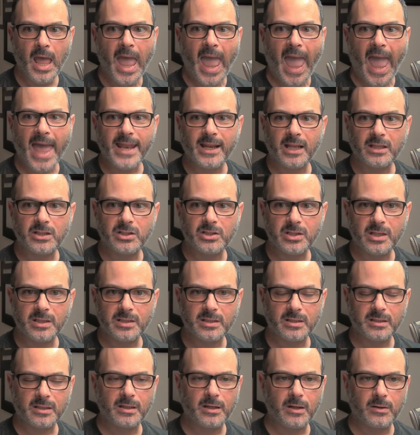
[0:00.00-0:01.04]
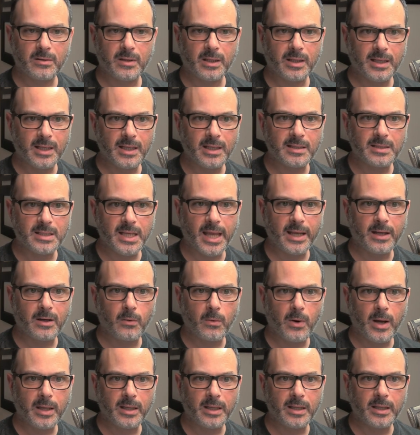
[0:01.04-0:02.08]
And it's just, you know, the key
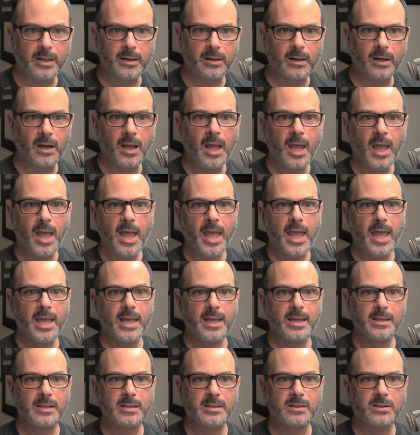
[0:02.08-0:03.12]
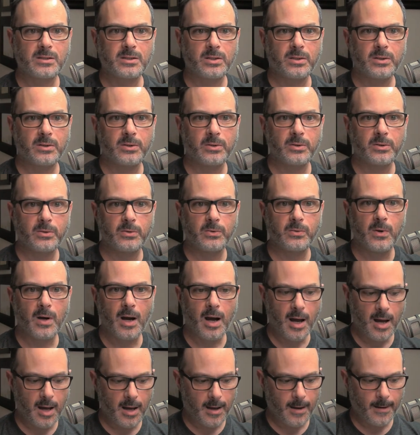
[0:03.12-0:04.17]
takeaway here is to
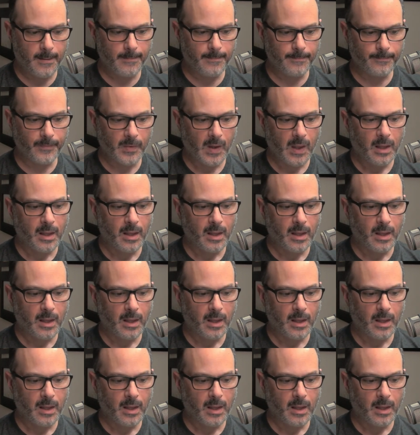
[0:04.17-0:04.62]
um,